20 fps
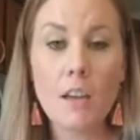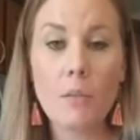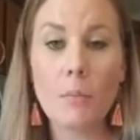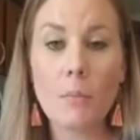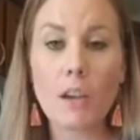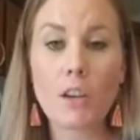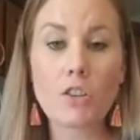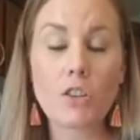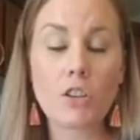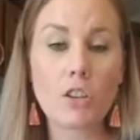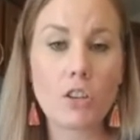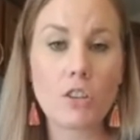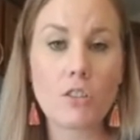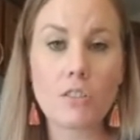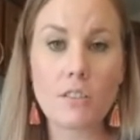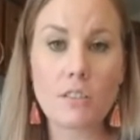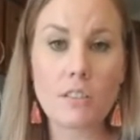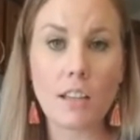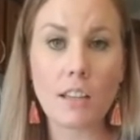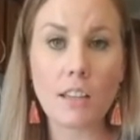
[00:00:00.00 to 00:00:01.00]
make sure you
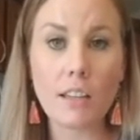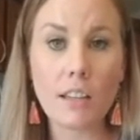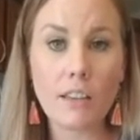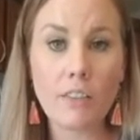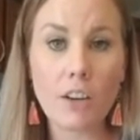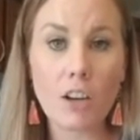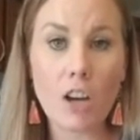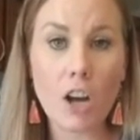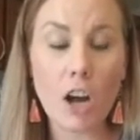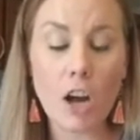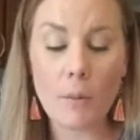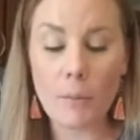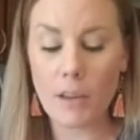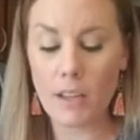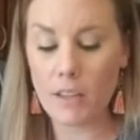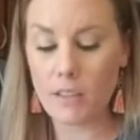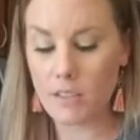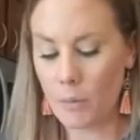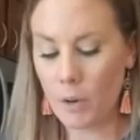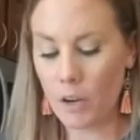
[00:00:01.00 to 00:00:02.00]
just leave a
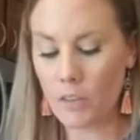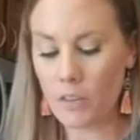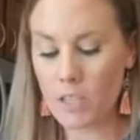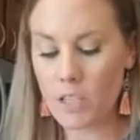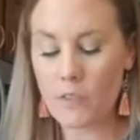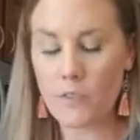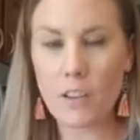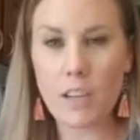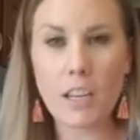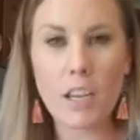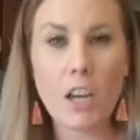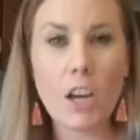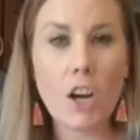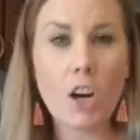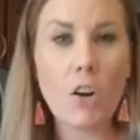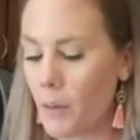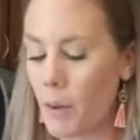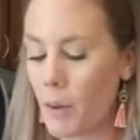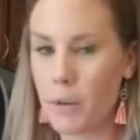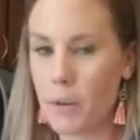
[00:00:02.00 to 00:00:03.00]
comment on this video.
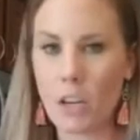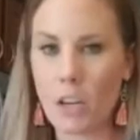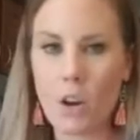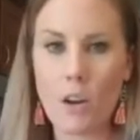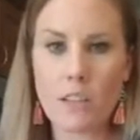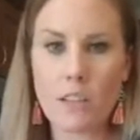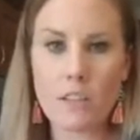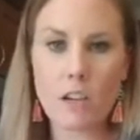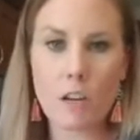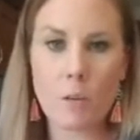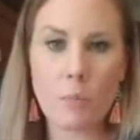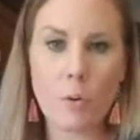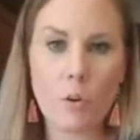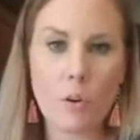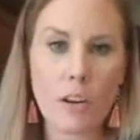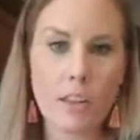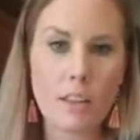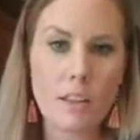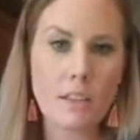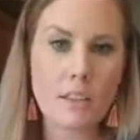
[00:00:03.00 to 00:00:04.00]
I'm gonna go ahead and start
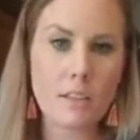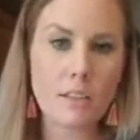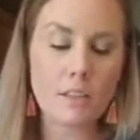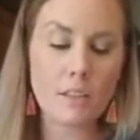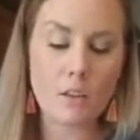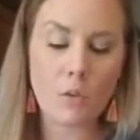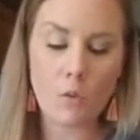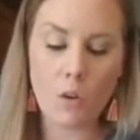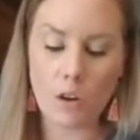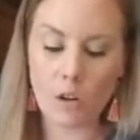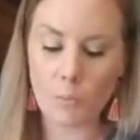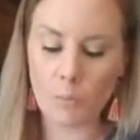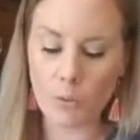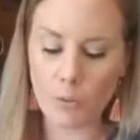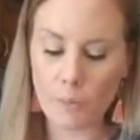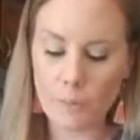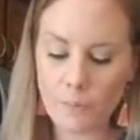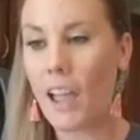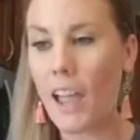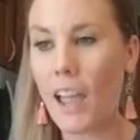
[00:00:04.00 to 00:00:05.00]
pouring this into their water
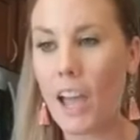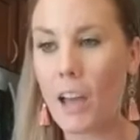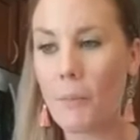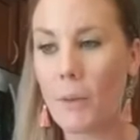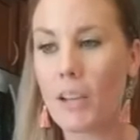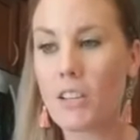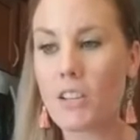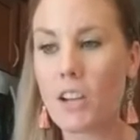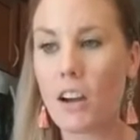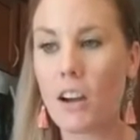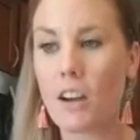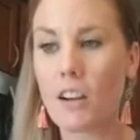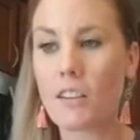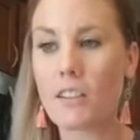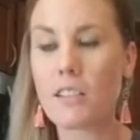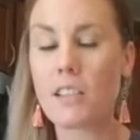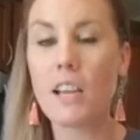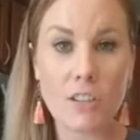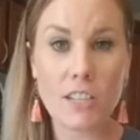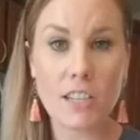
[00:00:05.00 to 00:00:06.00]
bowl. I had my
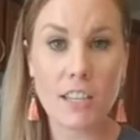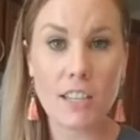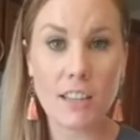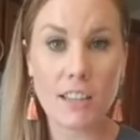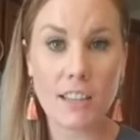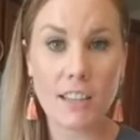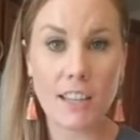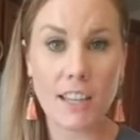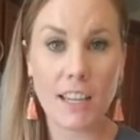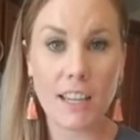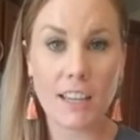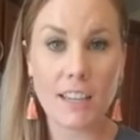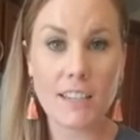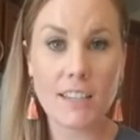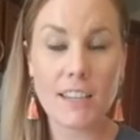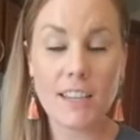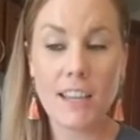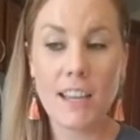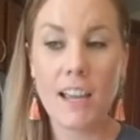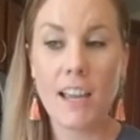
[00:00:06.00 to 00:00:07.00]
dog's teeth
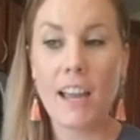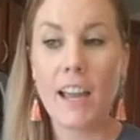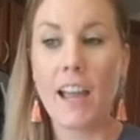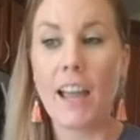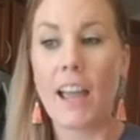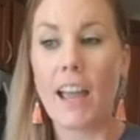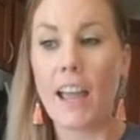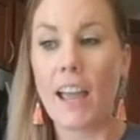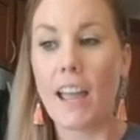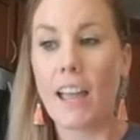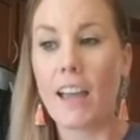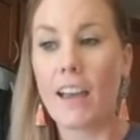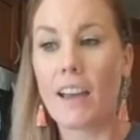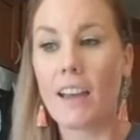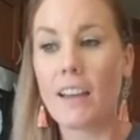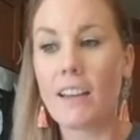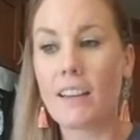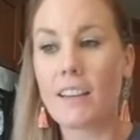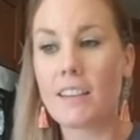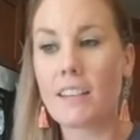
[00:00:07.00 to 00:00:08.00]
cleaned,
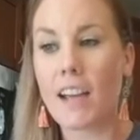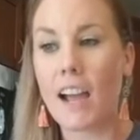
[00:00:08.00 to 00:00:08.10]
and